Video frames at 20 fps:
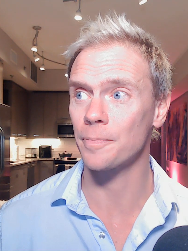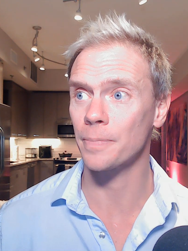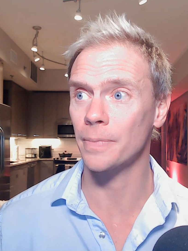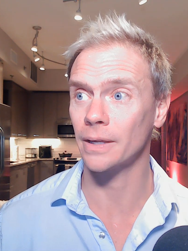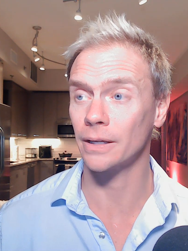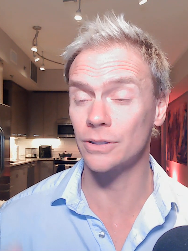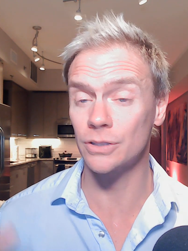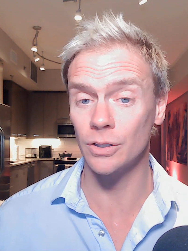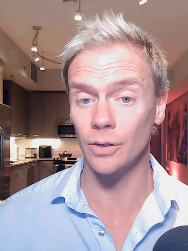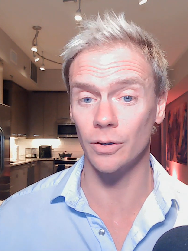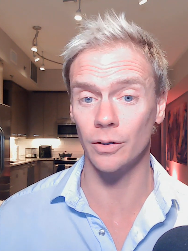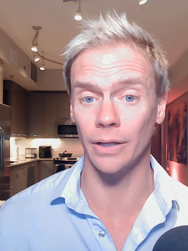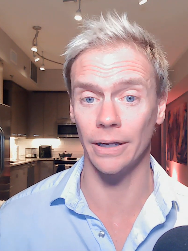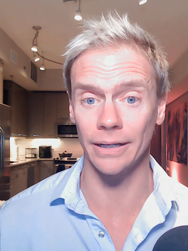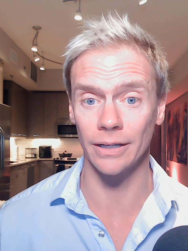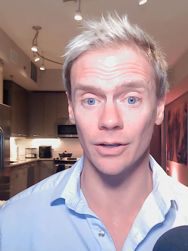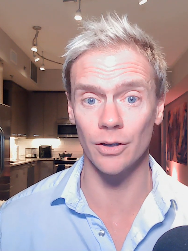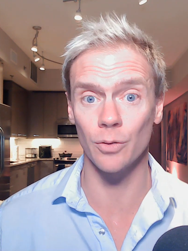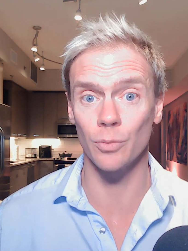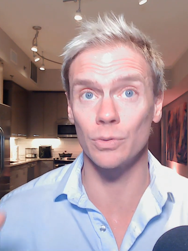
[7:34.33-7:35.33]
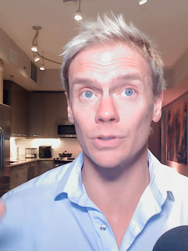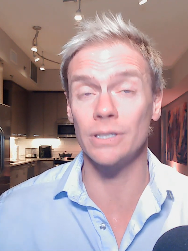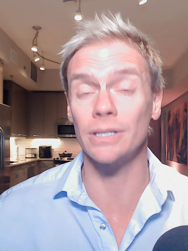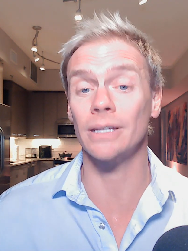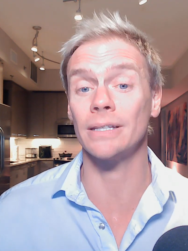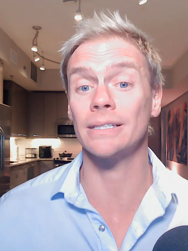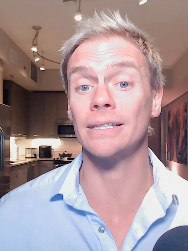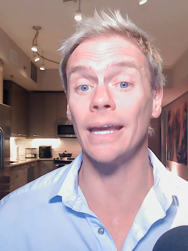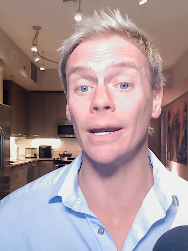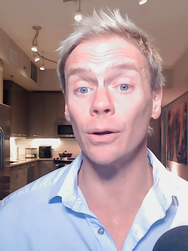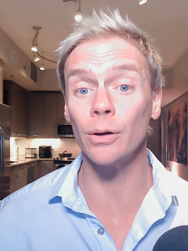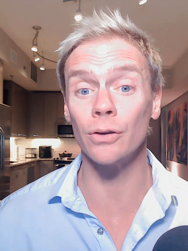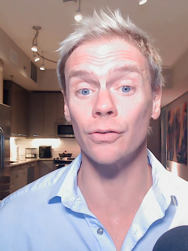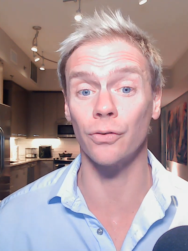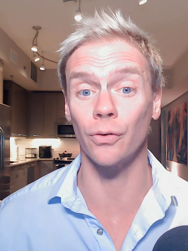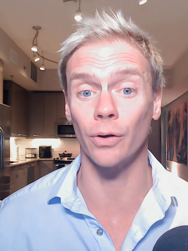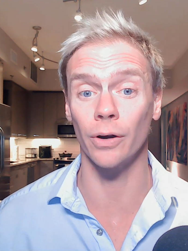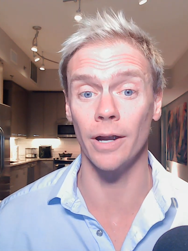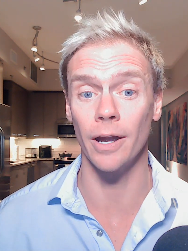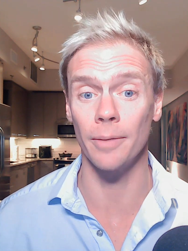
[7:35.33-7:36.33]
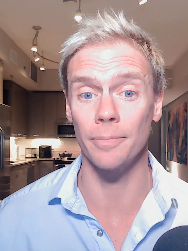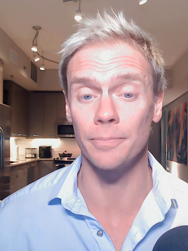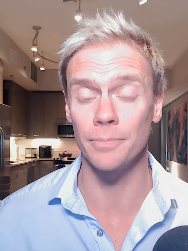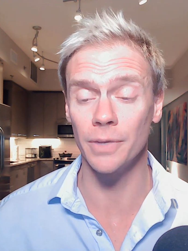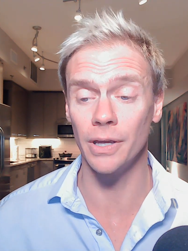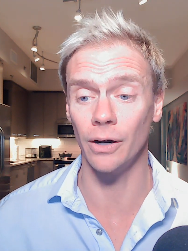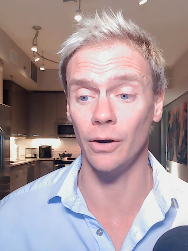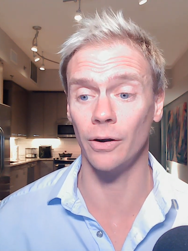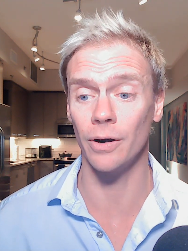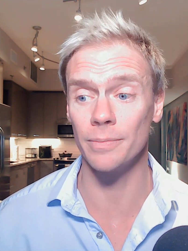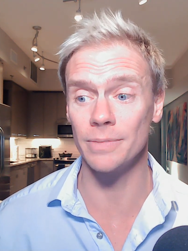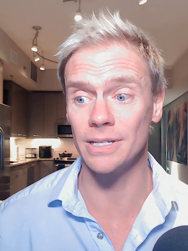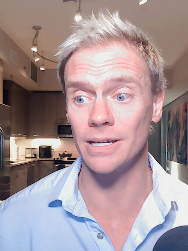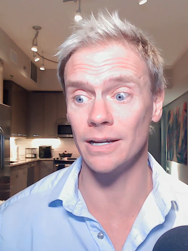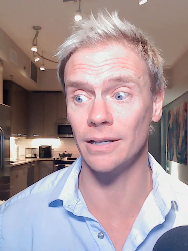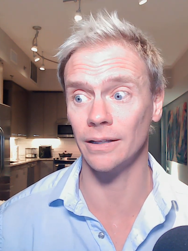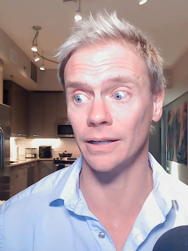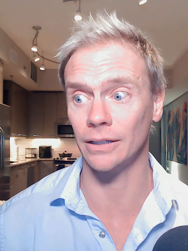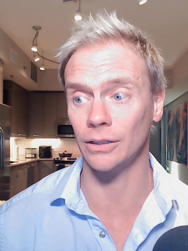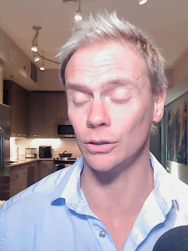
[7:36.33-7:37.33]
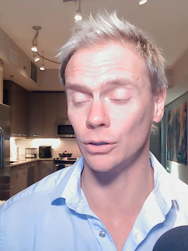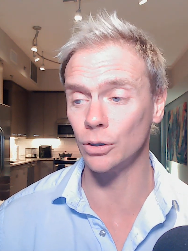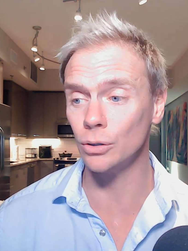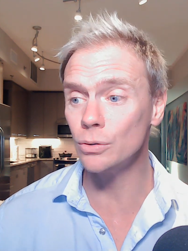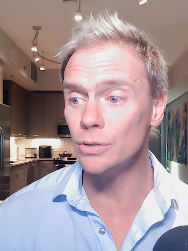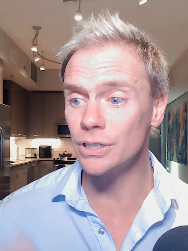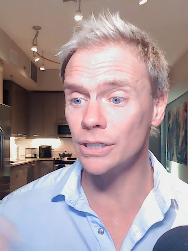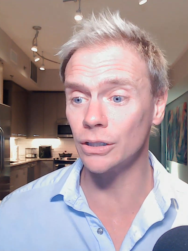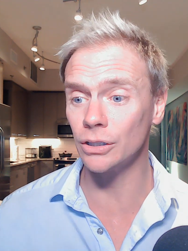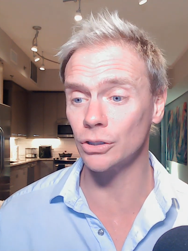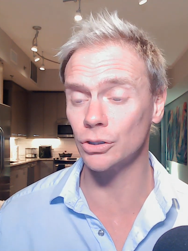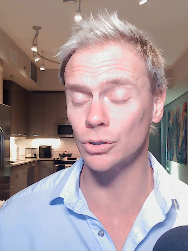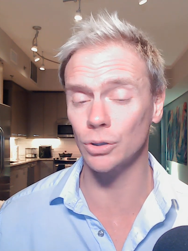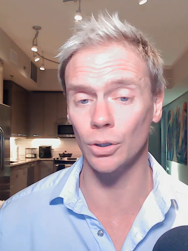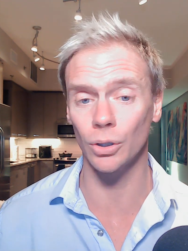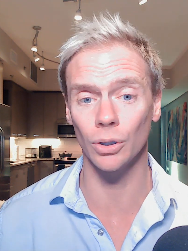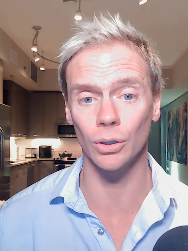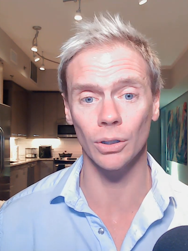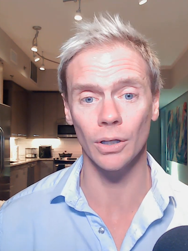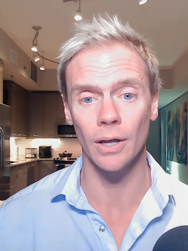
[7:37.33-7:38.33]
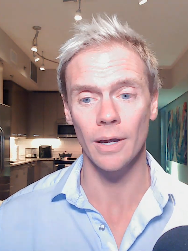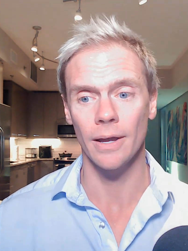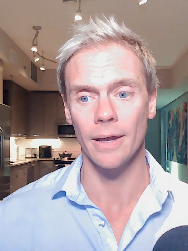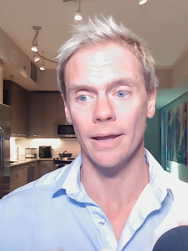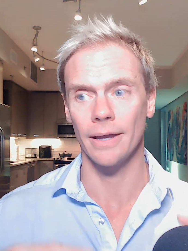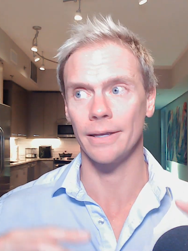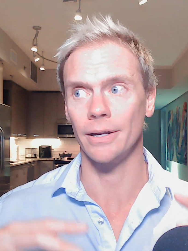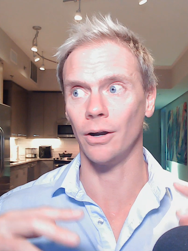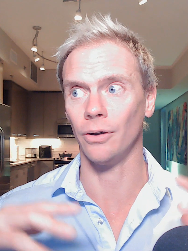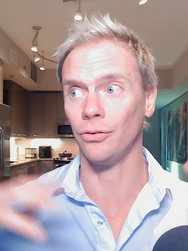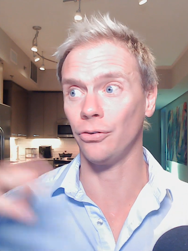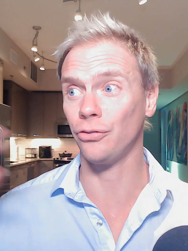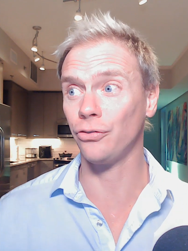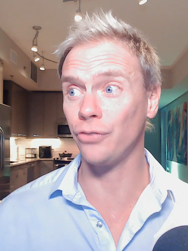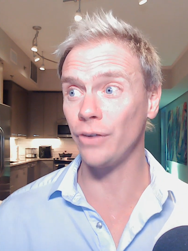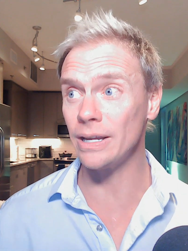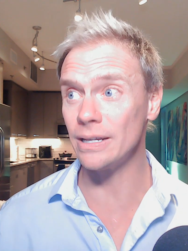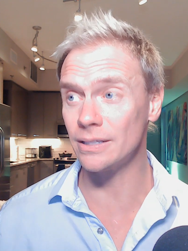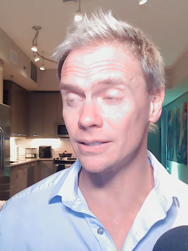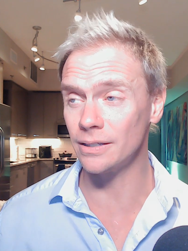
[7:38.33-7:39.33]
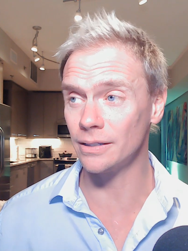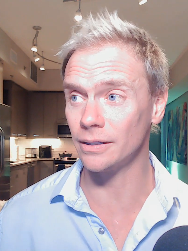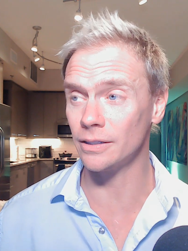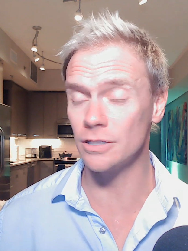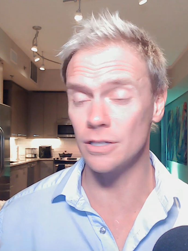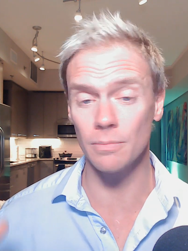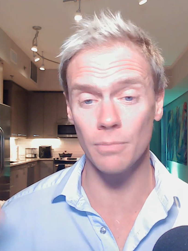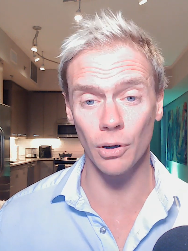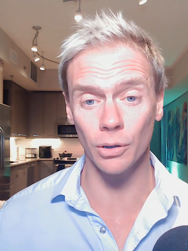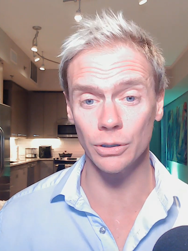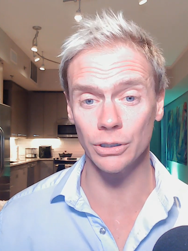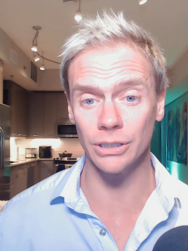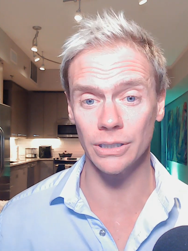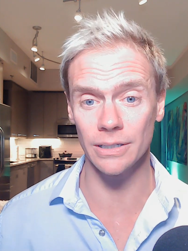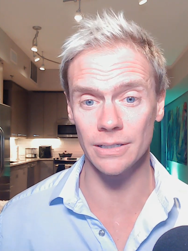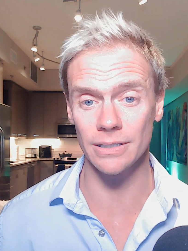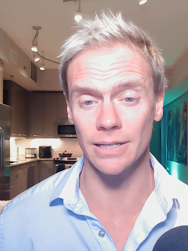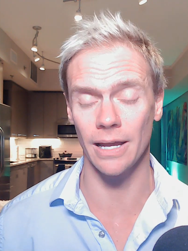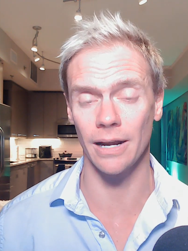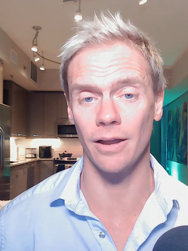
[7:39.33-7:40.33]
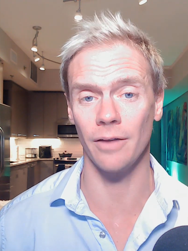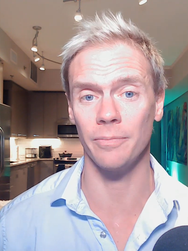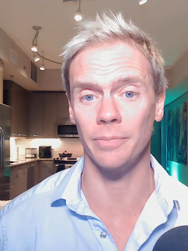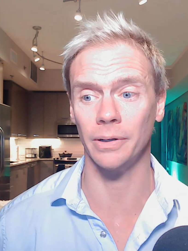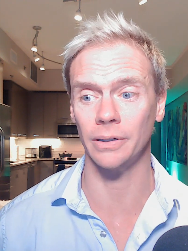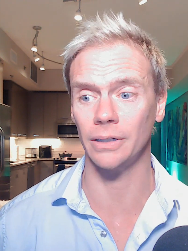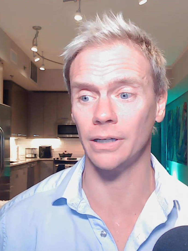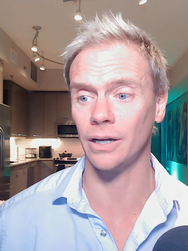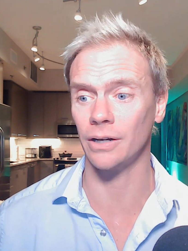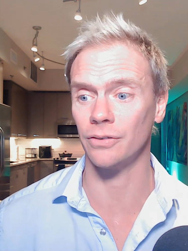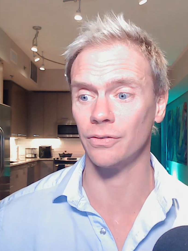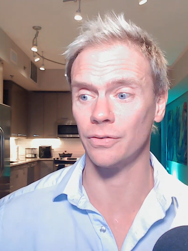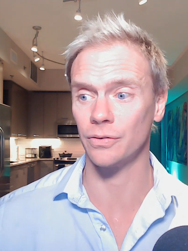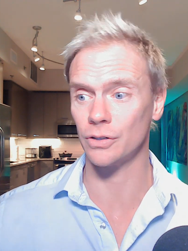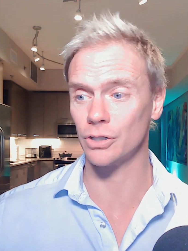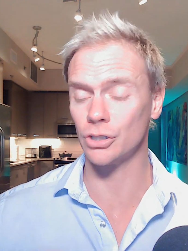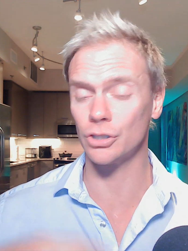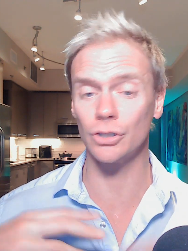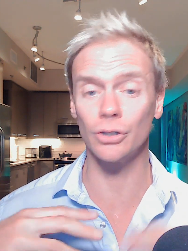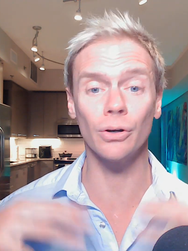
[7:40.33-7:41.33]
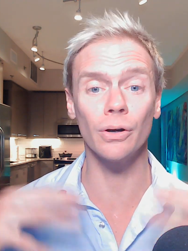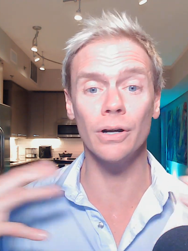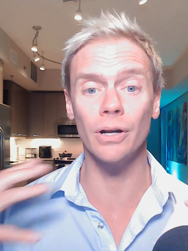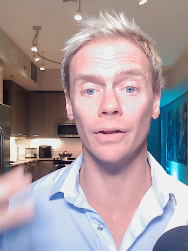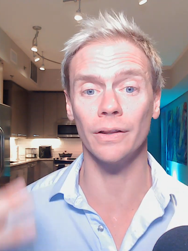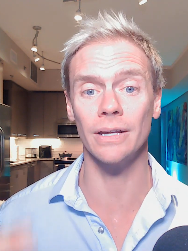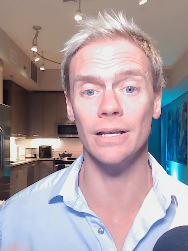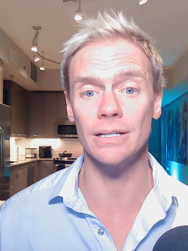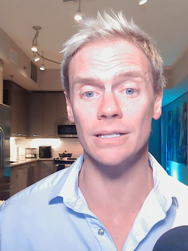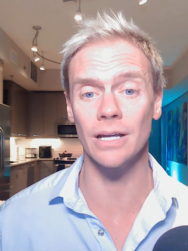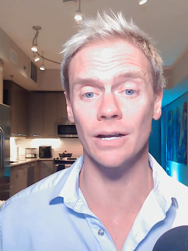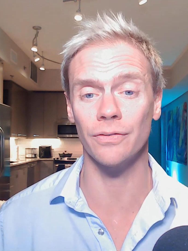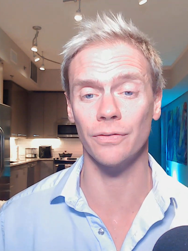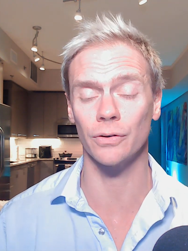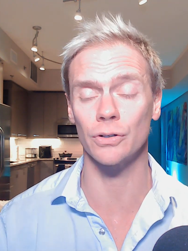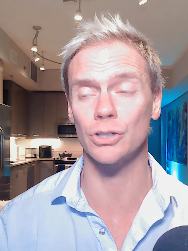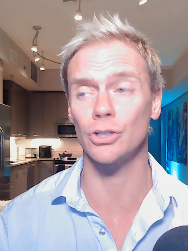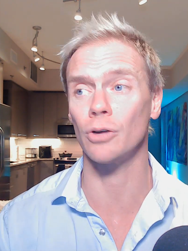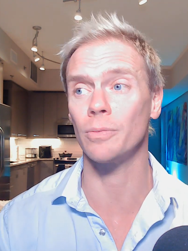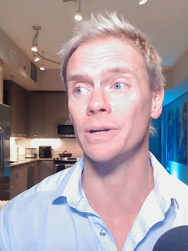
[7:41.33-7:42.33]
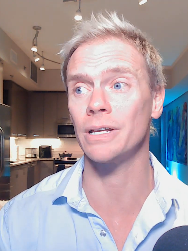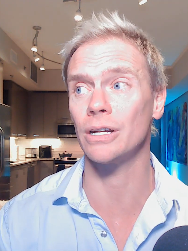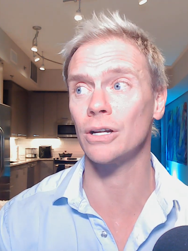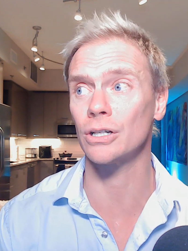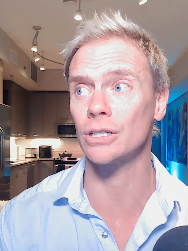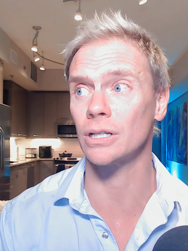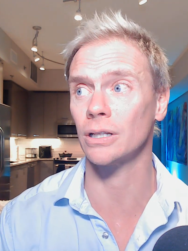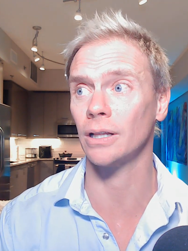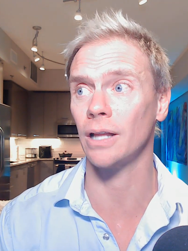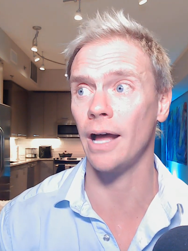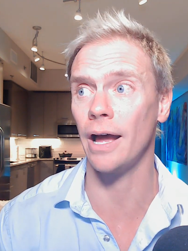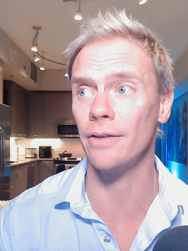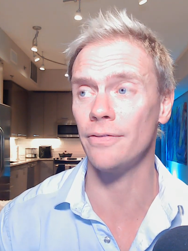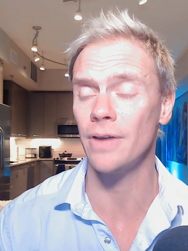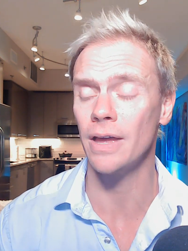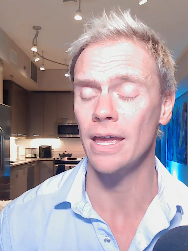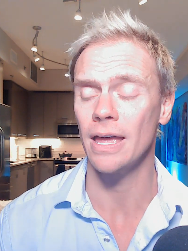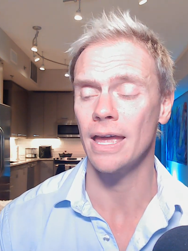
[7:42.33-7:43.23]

it's like, it was scary for him. You know what I'm saying? Like losing control, you know, facing these emotions that have been kind of stirring on the inside for so many years in life.